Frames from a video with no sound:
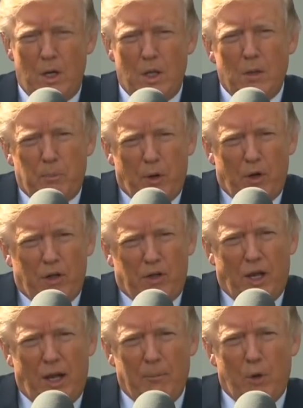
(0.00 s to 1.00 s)
the period of
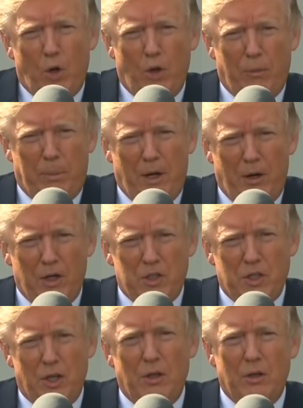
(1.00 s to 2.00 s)
time, call the
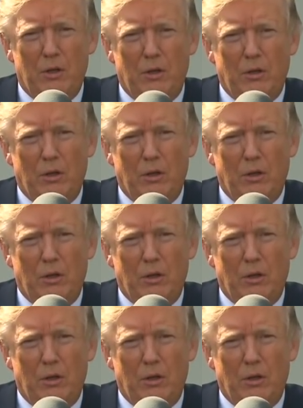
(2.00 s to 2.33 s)
parents and